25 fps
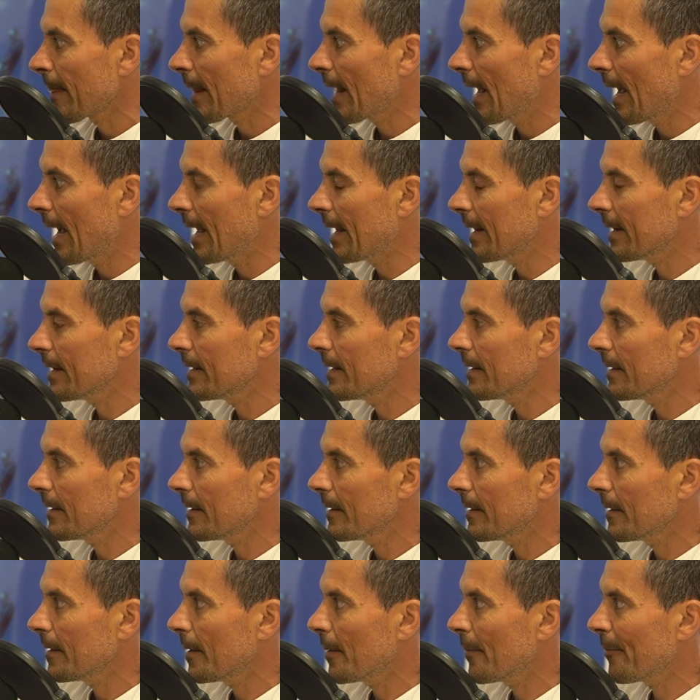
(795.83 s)
And
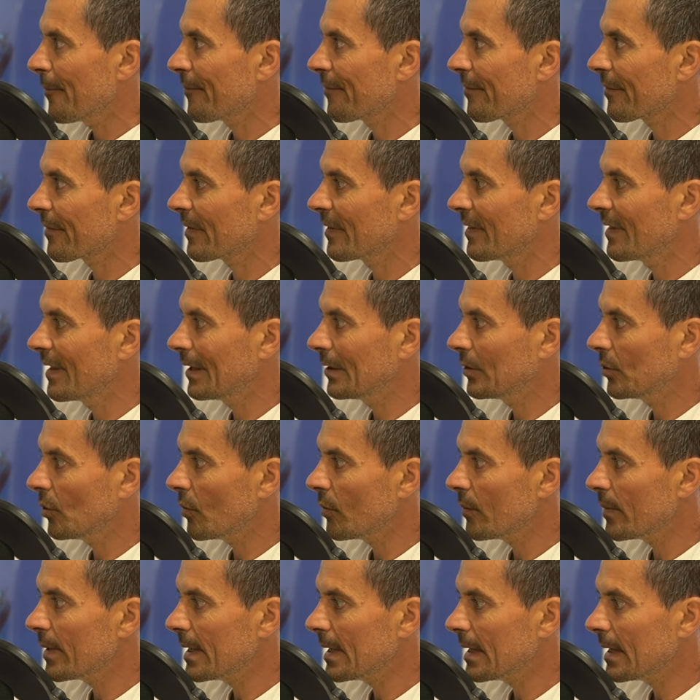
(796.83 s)
the
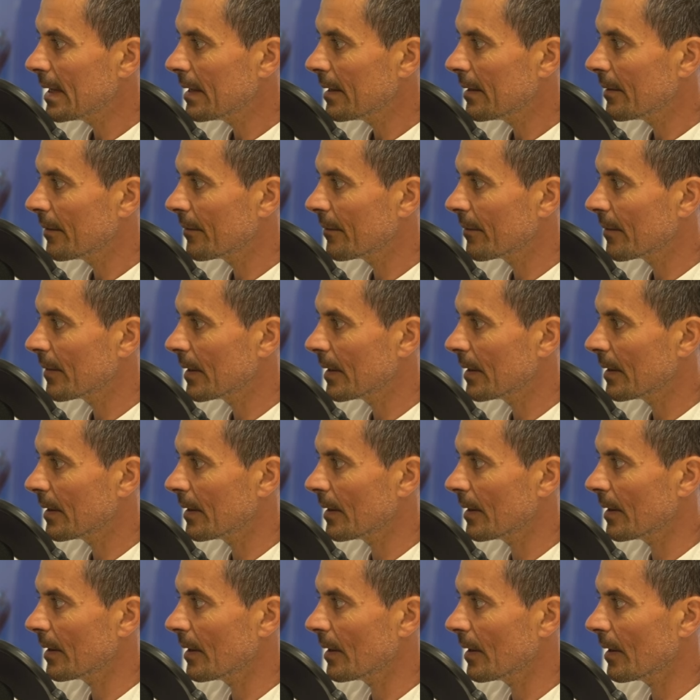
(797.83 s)
topping
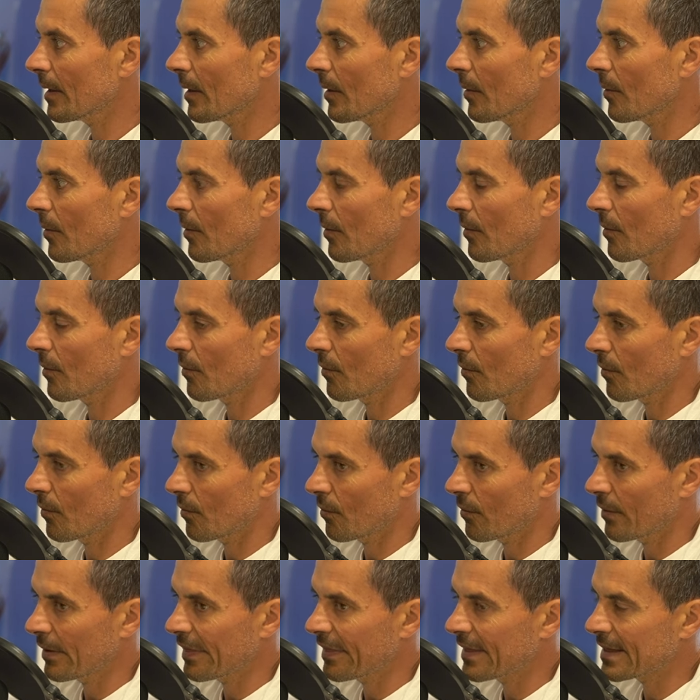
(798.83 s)

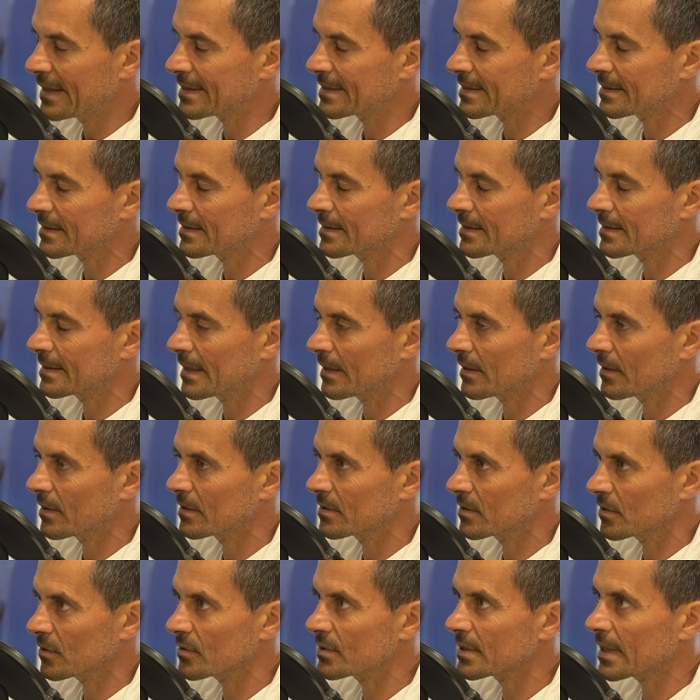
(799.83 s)
with the su
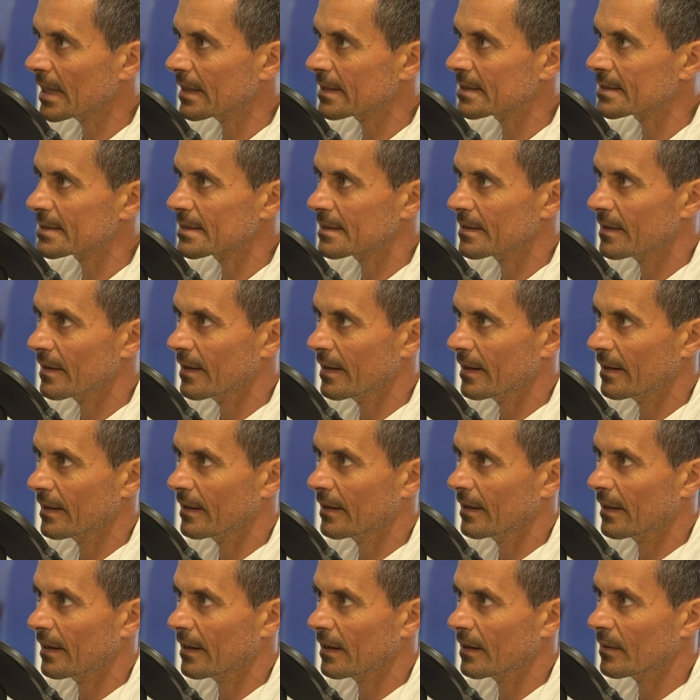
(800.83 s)
substance
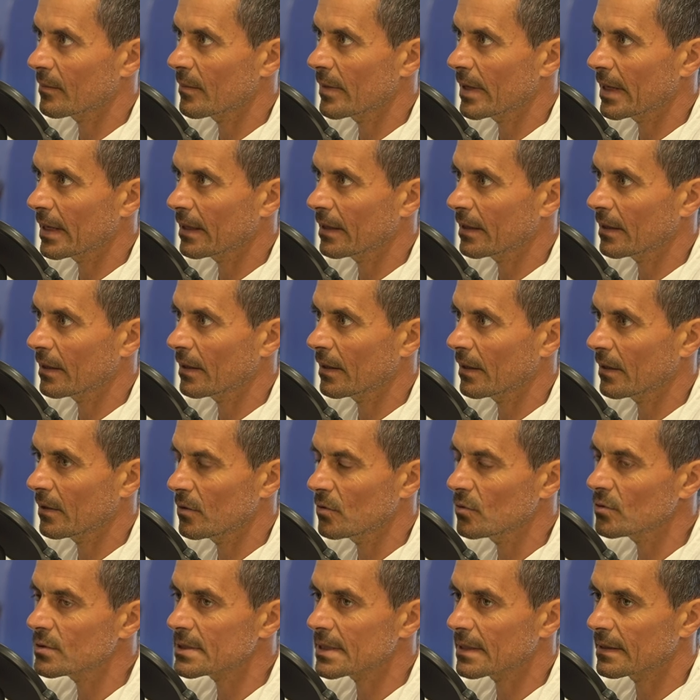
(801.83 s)
that are being
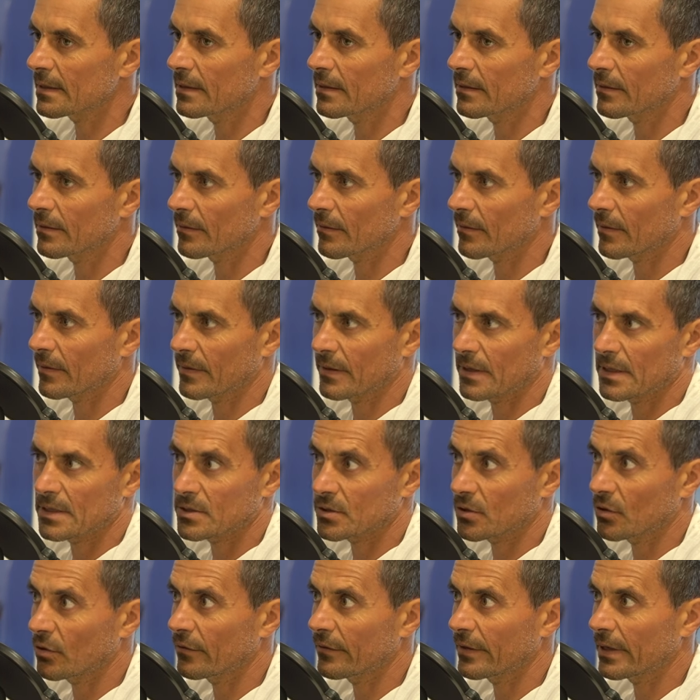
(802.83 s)
used and
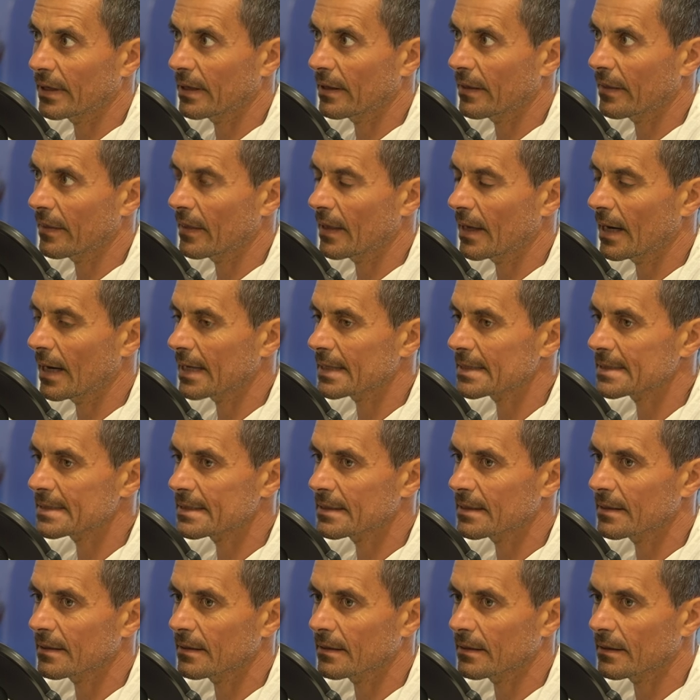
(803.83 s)
discovered in the
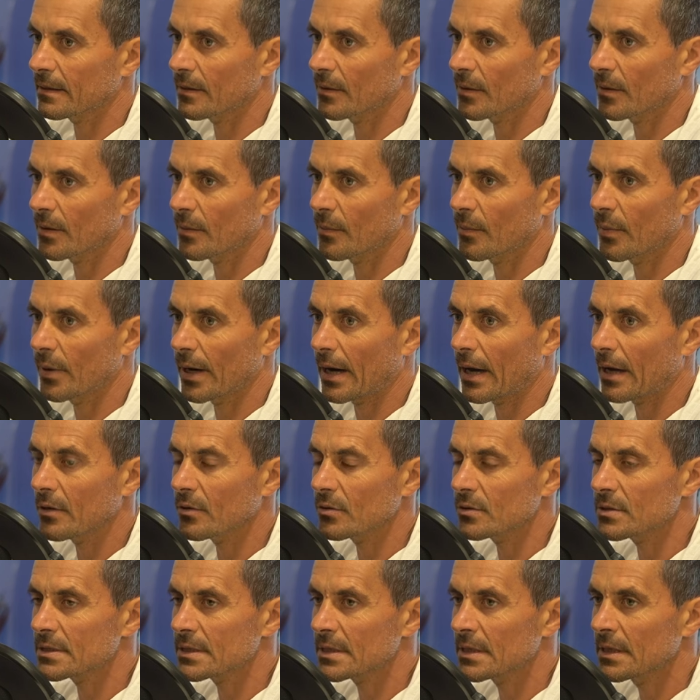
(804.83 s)
last
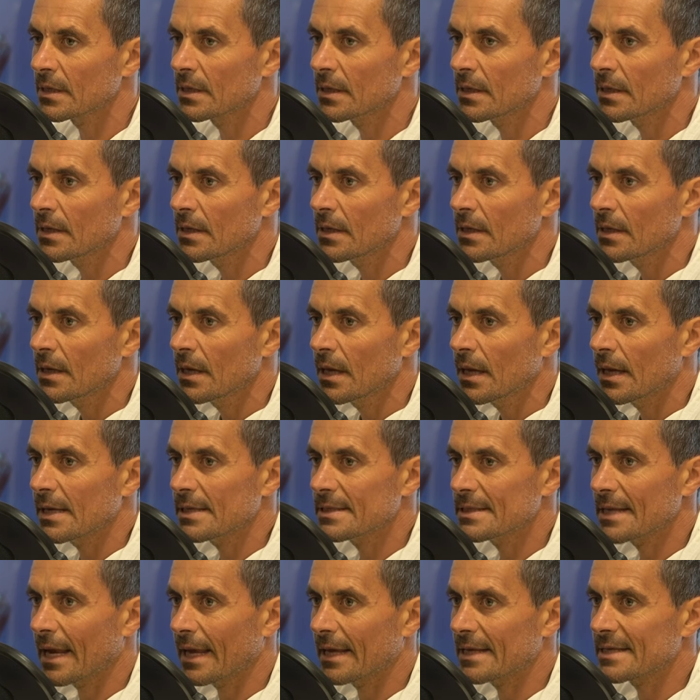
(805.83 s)
periods
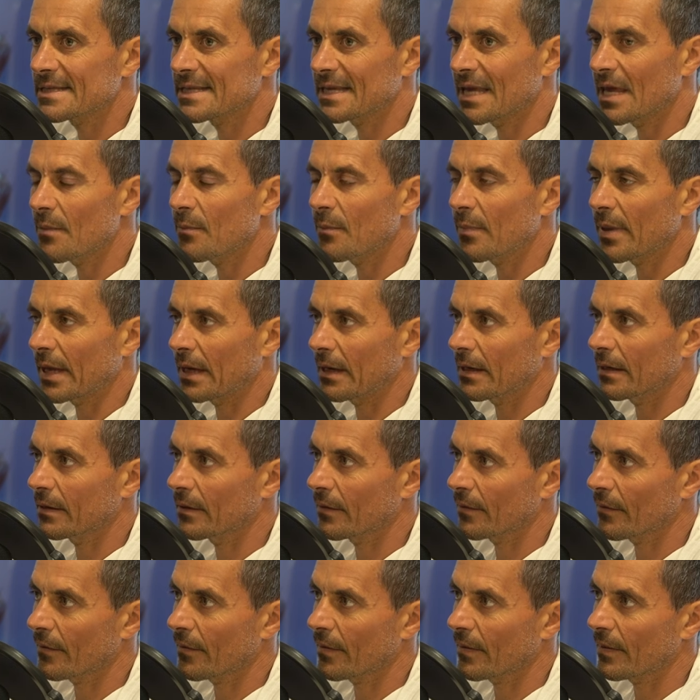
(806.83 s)
is like skipping
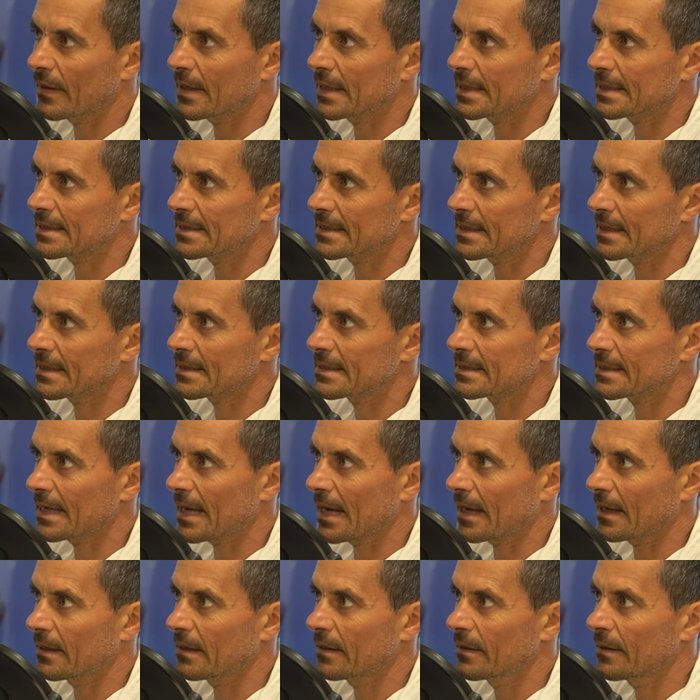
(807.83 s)
this
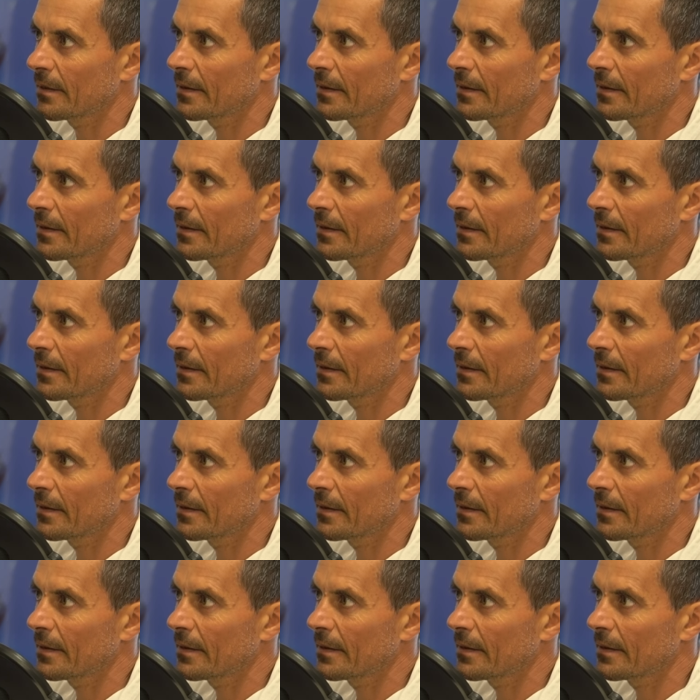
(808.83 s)
side.